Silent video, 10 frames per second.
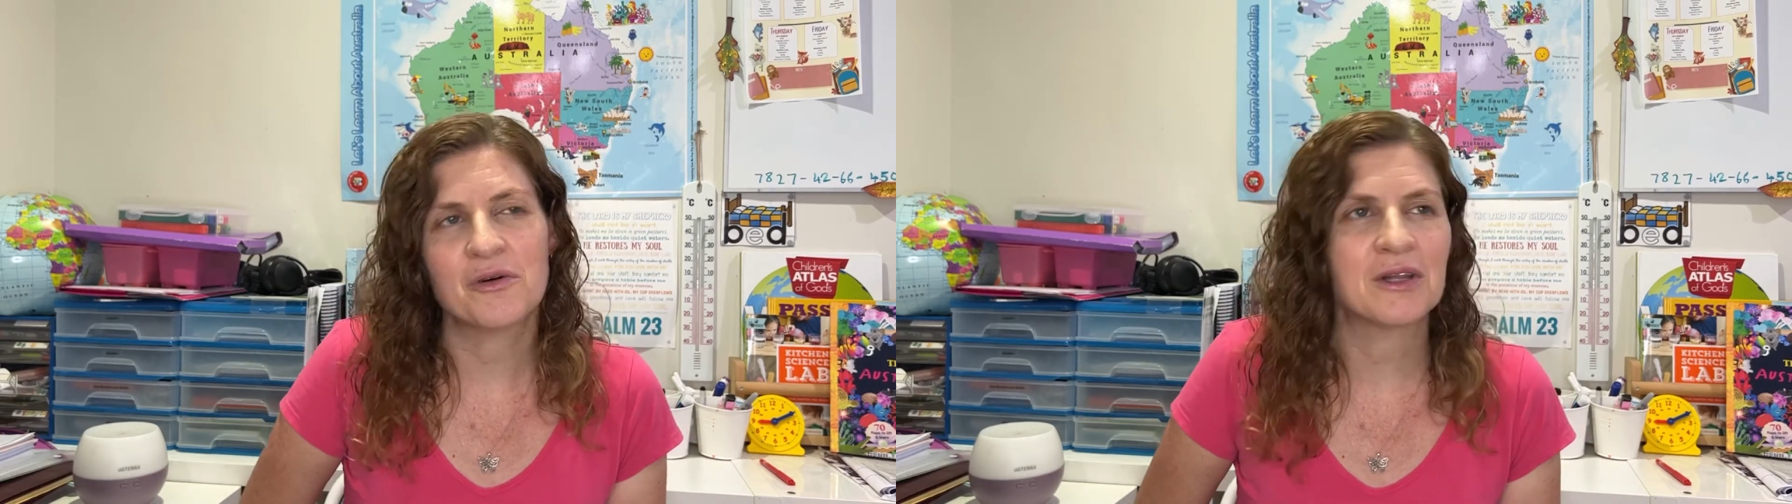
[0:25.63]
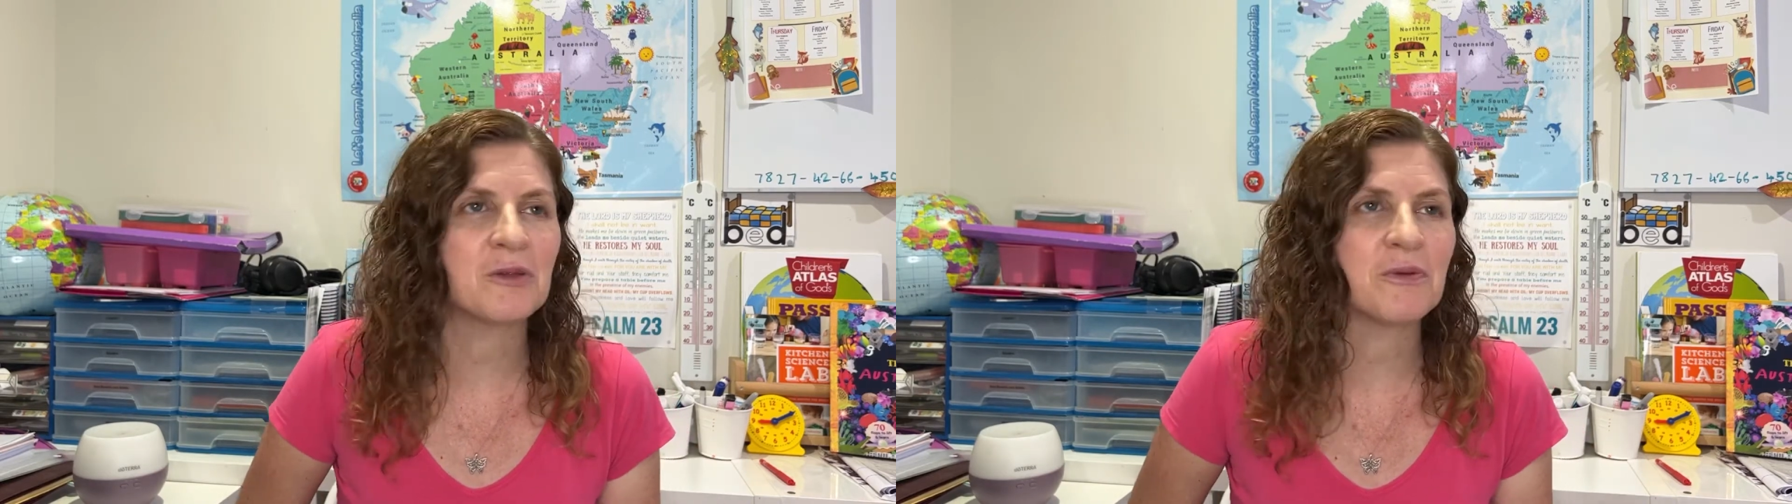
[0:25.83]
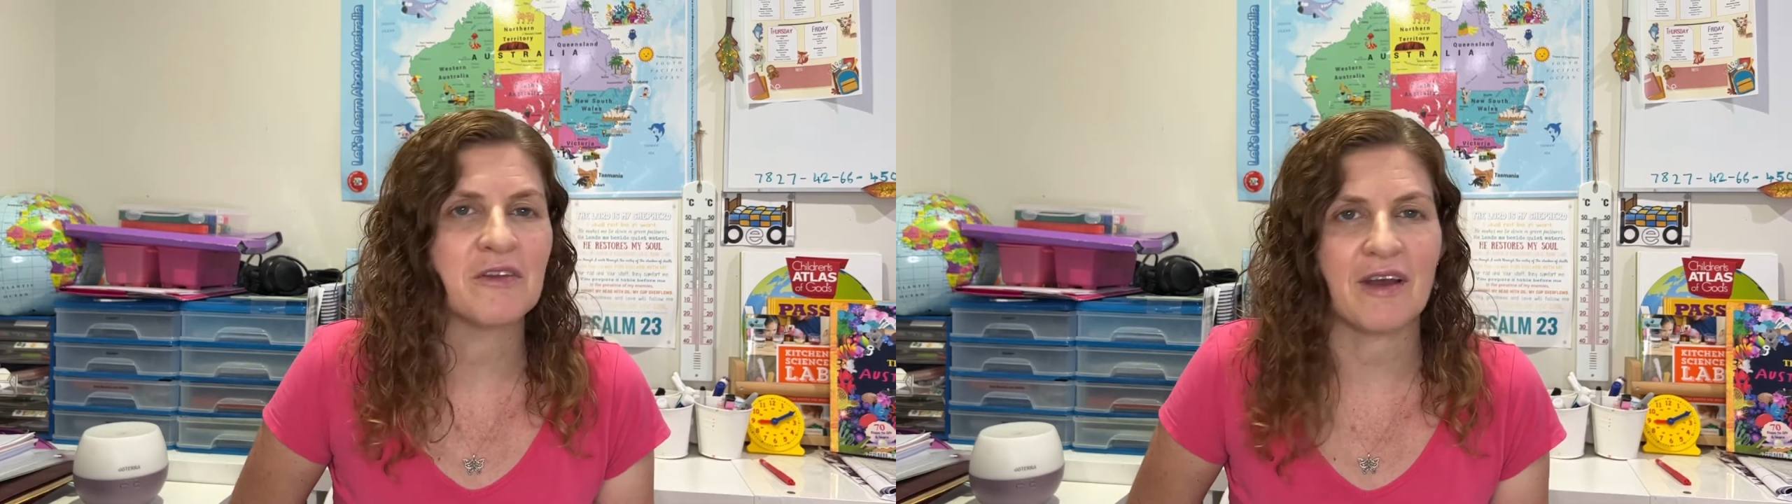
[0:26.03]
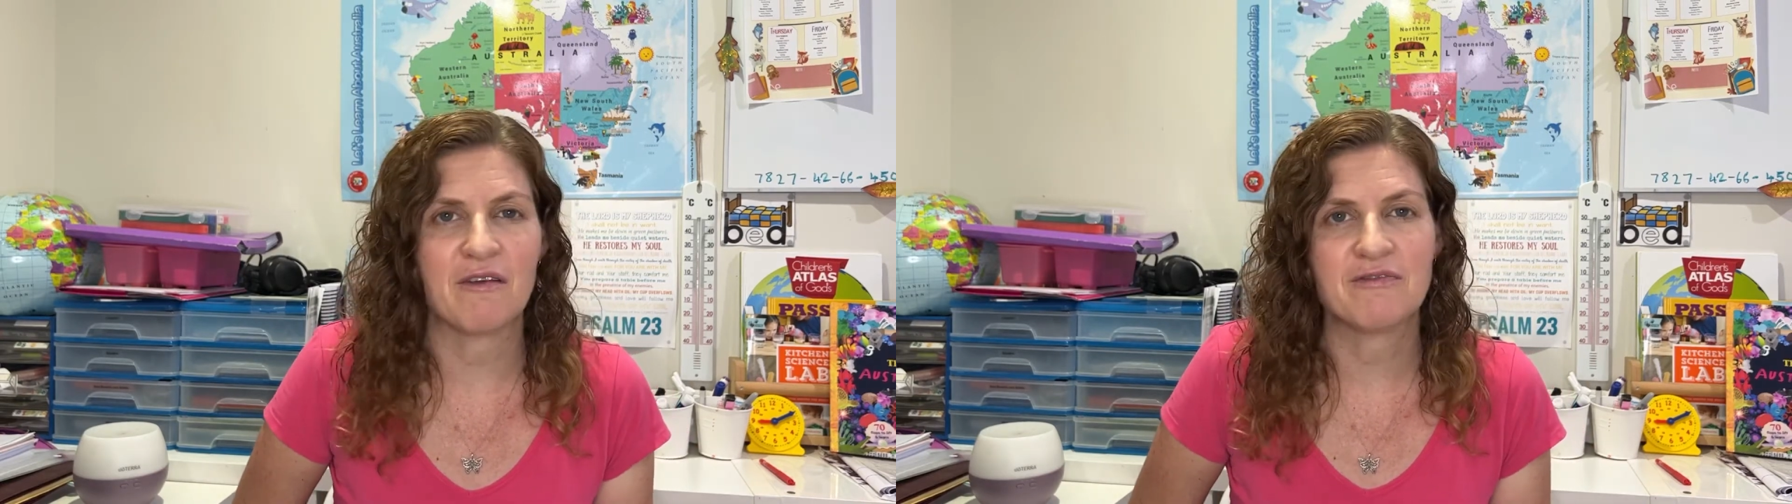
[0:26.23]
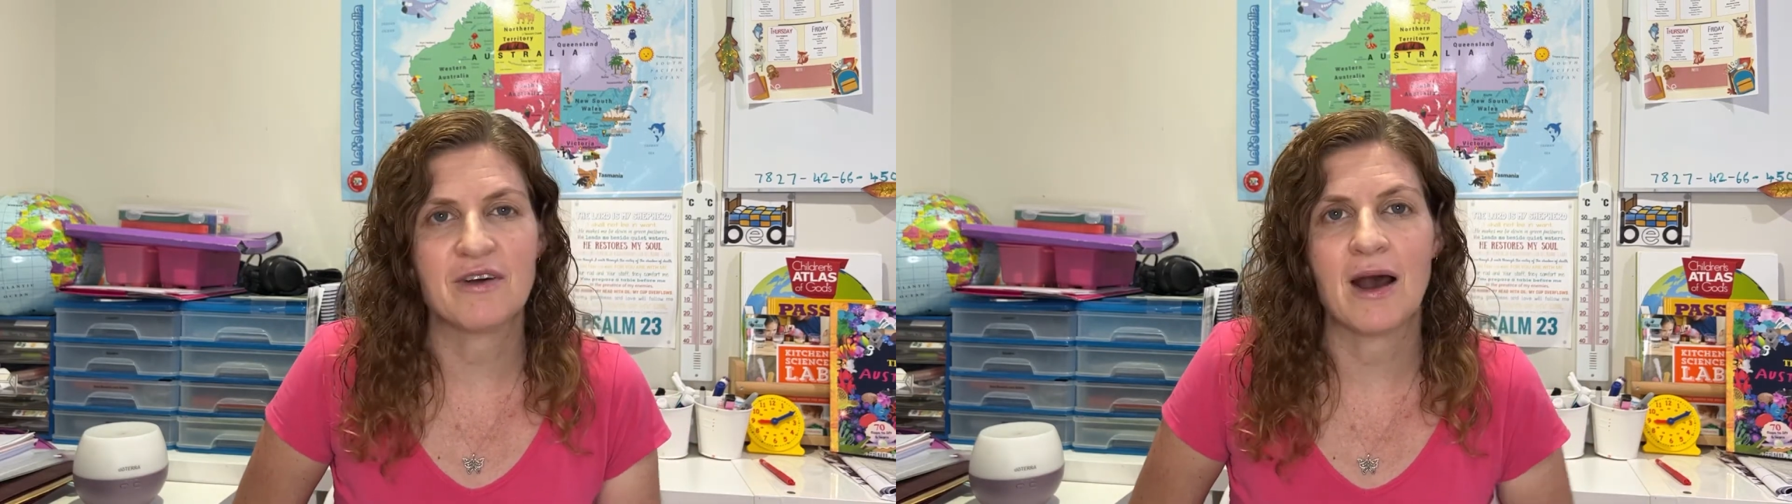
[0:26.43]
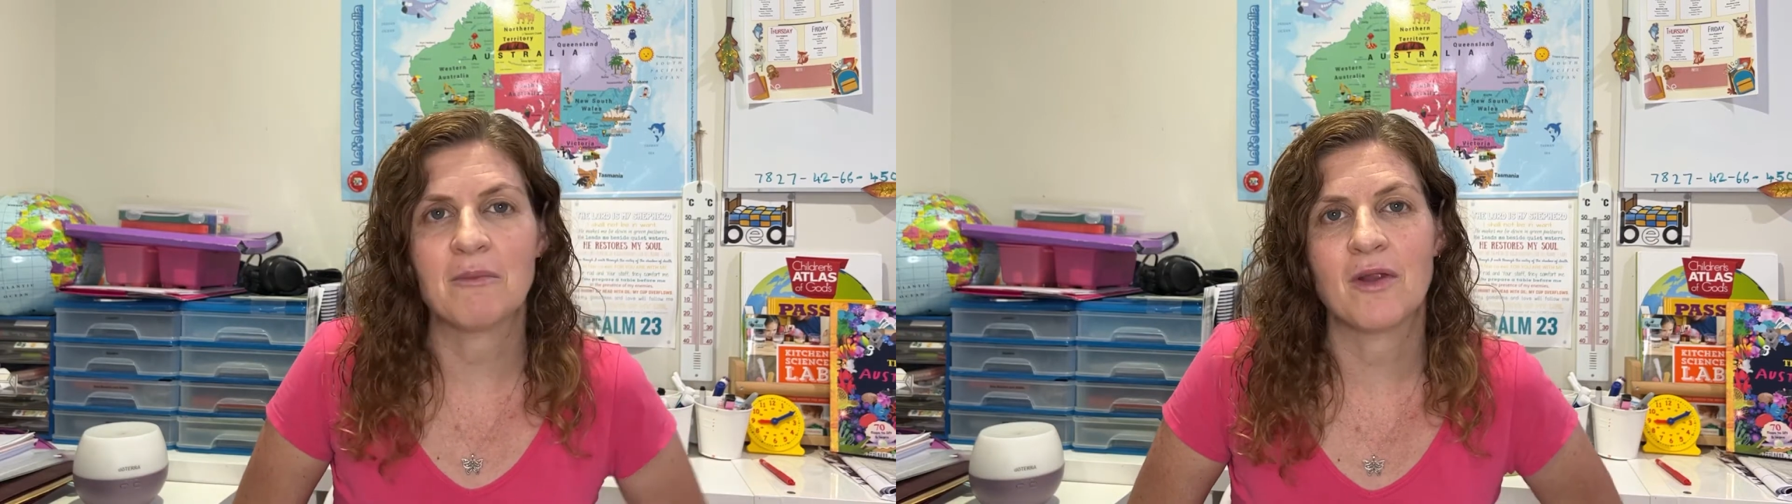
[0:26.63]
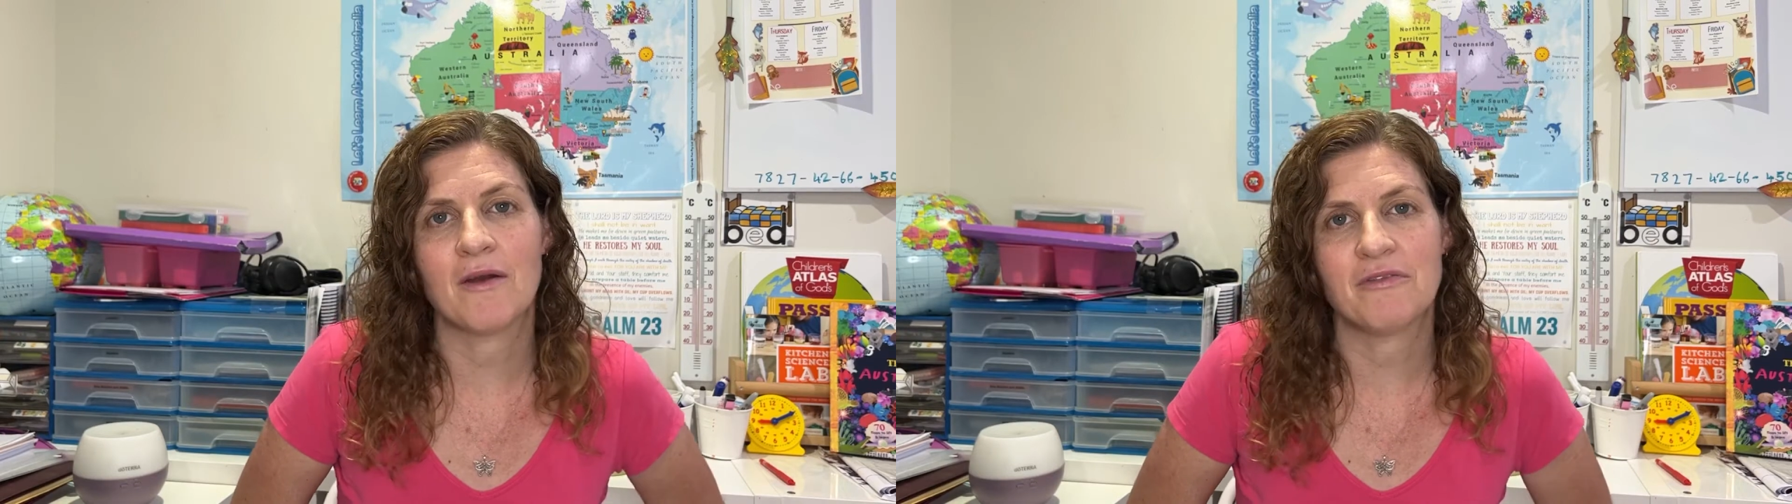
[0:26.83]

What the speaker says: a little bit of our farm life